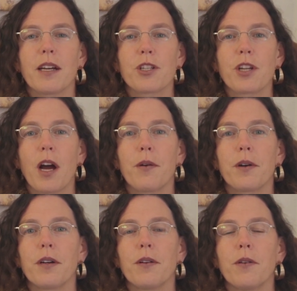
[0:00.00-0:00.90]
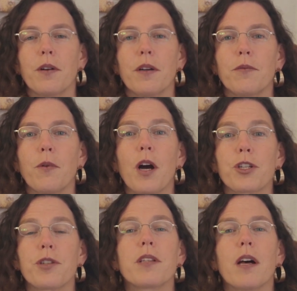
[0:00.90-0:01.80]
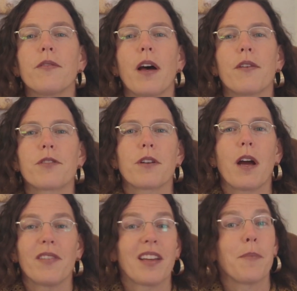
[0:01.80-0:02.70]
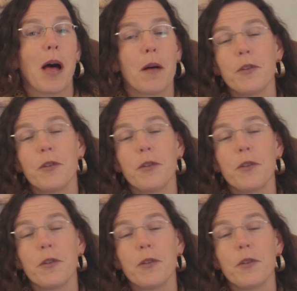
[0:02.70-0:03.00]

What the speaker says: a shower or wash yourself after having a bowel